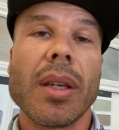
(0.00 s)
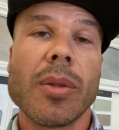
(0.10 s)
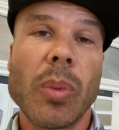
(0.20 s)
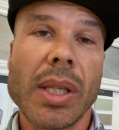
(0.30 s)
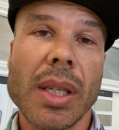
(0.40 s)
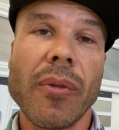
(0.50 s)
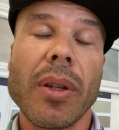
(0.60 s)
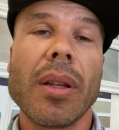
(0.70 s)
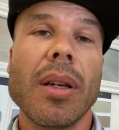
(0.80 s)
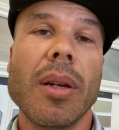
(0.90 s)

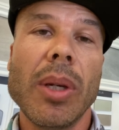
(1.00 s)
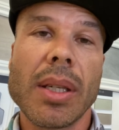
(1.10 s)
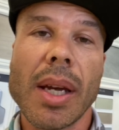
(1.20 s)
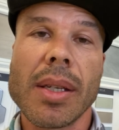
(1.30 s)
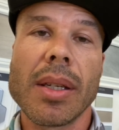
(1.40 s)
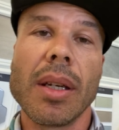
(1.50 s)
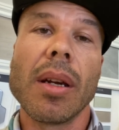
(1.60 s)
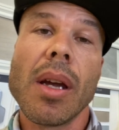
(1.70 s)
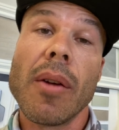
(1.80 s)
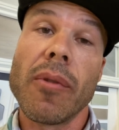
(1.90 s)
going to be testing
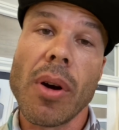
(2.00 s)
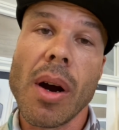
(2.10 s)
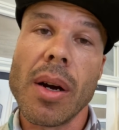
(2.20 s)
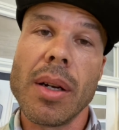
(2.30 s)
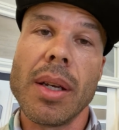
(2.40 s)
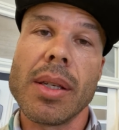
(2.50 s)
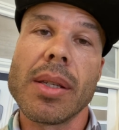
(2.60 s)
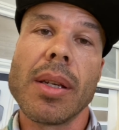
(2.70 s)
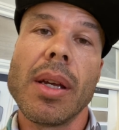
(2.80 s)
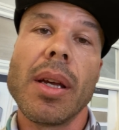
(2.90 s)
for hardness,